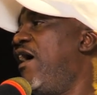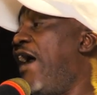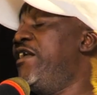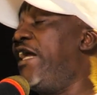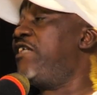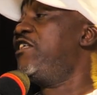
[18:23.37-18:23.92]

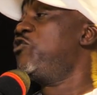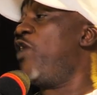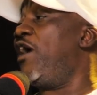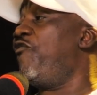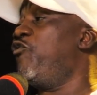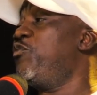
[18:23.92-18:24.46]
And that is
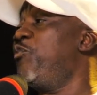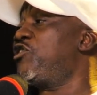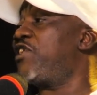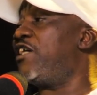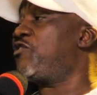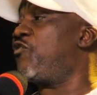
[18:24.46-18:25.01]
where football
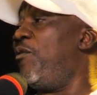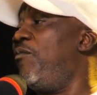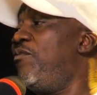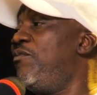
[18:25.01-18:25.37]
starts from.